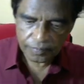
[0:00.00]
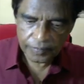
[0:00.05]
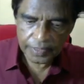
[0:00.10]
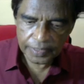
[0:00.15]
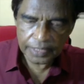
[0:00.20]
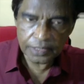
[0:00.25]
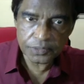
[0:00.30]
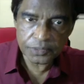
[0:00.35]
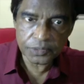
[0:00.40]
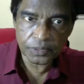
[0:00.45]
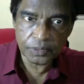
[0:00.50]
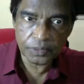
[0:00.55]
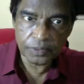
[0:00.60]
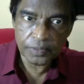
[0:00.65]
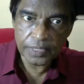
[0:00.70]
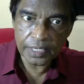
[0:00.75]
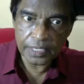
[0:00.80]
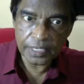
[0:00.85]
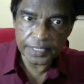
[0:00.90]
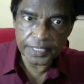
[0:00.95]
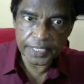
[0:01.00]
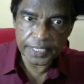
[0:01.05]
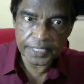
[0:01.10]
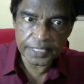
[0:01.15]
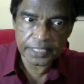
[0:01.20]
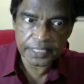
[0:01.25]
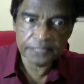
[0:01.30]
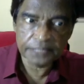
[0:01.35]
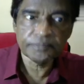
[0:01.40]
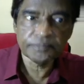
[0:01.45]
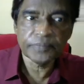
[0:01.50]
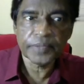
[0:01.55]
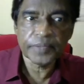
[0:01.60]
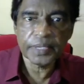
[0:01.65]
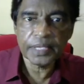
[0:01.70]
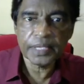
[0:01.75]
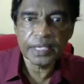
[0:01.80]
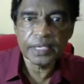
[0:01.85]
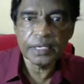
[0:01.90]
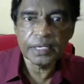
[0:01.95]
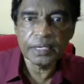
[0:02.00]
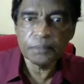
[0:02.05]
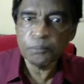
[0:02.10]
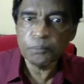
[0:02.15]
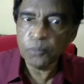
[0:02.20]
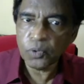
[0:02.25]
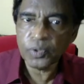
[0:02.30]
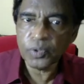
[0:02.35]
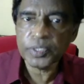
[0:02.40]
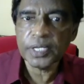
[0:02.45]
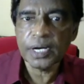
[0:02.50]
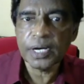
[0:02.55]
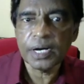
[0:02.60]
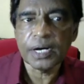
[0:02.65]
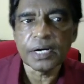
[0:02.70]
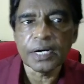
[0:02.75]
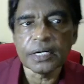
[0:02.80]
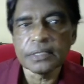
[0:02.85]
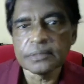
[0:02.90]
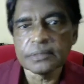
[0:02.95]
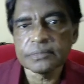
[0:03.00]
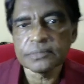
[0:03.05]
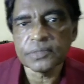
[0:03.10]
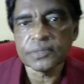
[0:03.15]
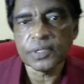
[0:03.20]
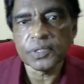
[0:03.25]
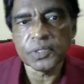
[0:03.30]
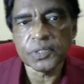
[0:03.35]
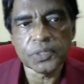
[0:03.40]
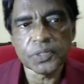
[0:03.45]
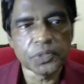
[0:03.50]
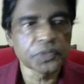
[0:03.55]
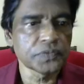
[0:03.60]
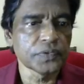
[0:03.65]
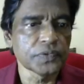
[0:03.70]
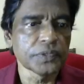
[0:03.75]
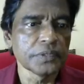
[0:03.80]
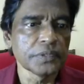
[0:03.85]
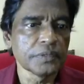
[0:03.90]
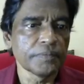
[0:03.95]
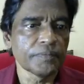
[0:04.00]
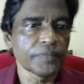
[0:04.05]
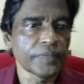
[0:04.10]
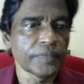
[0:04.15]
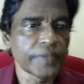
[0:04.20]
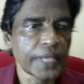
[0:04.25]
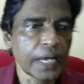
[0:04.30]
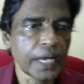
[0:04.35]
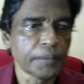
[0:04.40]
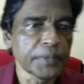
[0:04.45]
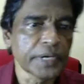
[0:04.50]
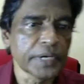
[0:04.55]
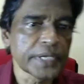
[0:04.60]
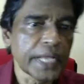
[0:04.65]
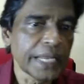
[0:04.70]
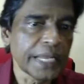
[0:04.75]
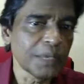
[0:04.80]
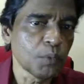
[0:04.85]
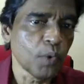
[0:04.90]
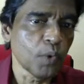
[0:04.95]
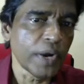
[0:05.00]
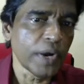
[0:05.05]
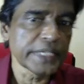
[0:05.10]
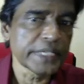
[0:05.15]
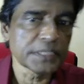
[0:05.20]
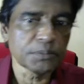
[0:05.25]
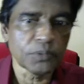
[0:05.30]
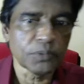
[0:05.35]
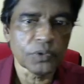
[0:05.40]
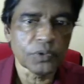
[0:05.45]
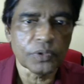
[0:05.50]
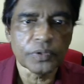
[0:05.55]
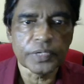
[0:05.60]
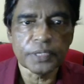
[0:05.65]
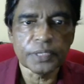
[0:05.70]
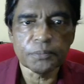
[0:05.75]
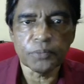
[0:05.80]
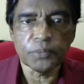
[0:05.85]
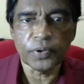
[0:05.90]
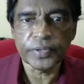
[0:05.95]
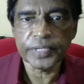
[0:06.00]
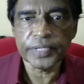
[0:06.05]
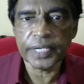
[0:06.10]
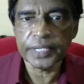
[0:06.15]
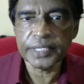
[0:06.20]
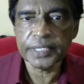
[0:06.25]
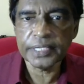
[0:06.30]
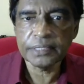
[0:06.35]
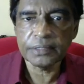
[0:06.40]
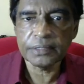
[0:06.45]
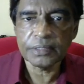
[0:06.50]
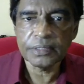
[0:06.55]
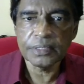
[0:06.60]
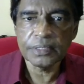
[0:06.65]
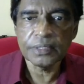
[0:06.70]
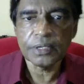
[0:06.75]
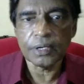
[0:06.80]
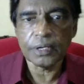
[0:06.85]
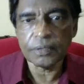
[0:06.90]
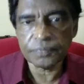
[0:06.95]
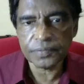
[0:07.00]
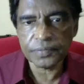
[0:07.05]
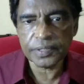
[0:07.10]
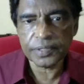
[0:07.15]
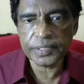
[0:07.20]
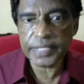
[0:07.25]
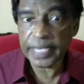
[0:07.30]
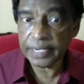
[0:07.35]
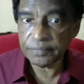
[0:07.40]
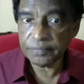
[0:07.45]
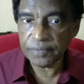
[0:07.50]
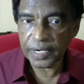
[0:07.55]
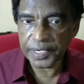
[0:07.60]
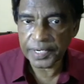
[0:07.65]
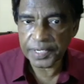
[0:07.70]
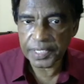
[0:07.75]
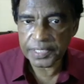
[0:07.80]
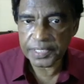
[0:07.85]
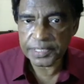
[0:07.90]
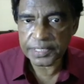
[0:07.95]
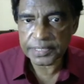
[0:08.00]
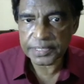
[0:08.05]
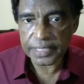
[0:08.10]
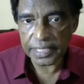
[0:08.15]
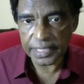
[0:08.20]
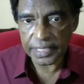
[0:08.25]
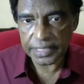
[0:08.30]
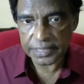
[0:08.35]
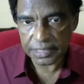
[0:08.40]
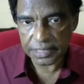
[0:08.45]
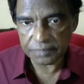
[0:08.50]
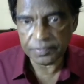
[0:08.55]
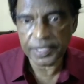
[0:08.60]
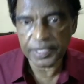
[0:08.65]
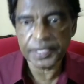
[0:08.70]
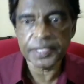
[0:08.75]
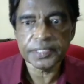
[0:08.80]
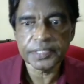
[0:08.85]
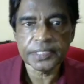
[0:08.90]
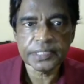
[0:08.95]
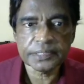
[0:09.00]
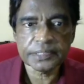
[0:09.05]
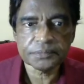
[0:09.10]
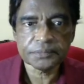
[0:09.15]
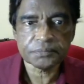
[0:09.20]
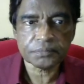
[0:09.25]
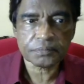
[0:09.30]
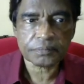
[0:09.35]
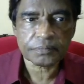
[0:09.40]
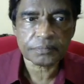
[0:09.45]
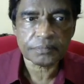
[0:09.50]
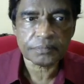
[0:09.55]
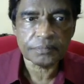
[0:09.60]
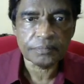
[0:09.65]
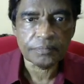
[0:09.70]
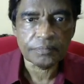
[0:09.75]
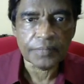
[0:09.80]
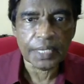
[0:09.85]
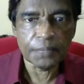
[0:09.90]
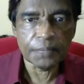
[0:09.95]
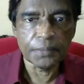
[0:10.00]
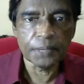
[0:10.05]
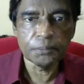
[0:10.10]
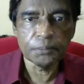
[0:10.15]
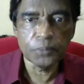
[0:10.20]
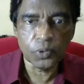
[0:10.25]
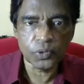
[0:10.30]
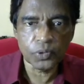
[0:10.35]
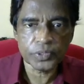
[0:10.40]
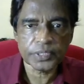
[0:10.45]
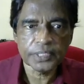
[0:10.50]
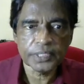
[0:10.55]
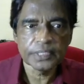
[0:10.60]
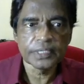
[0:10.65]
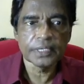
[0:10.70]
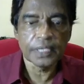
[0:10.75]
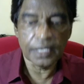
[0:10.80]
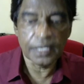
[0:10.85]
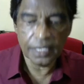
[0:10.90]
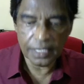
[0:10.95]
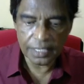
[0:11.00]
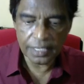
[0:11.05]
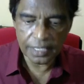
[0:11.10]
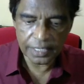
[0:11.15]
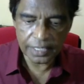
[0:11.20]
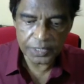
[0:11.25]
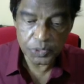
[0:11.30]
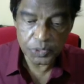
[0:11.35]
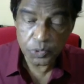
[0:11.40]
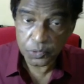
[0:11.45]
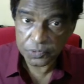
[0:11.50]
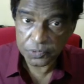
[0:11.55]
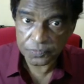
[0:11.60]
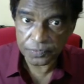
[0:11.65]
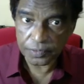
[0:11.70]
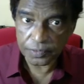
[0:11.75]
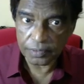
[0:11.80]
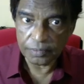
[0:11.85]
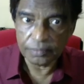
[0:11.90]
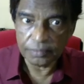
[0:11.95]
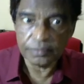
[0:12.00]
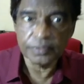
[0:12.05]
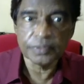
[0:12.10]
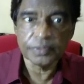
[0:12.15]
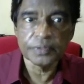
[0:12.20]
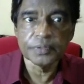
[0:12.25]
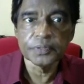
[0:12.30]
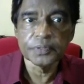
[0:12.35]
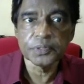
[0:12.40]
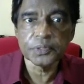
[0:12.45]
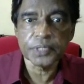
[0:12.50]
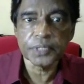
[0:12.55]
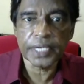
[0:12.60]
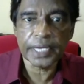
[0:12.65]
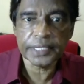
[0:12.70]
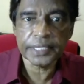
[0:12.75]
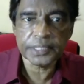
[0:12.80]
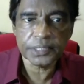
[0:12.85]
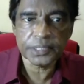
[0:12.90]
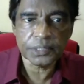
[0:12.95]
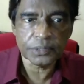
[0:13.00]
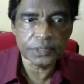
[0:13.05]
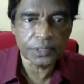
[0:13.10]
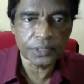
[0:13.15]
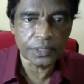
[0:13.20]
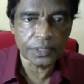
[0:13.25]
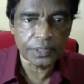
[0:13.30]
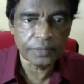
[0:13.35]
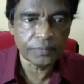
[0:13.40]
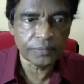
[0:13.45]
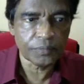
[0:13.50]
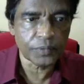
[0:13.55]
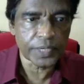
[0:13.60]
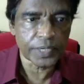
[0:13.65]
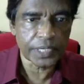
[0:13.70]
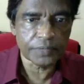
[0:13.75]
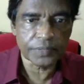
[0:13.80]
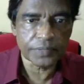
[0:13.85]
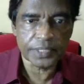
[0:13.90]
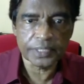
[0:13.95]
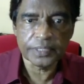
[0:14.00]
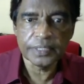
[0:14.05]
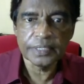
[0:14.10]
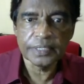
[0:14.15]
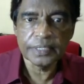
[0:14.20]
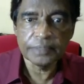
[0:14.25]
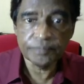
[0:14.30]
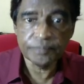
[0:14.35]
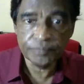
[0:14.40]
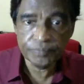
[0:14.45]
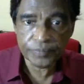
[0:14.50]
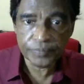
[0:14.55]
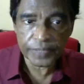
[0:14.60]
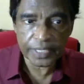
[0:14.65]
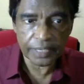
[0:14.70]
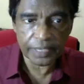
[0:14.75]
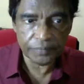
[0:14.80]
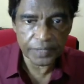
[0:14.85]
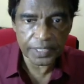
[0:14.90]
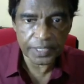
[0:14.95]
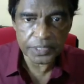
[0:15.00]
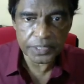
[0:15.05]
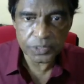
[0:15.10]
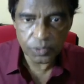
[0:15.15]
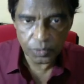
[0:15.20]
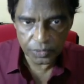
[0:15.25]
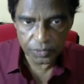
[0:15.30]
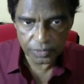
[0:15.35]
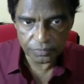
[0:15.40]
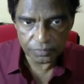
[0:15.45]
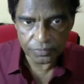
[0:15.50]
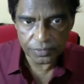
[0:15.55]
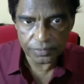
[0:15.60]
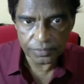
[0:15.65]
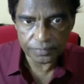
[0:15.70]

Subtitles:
So data, both are useful. I'm not telling one is more important than the other. Of course, the advantages and disadvantages, but both are useful to get your whatever evidence you're looking for.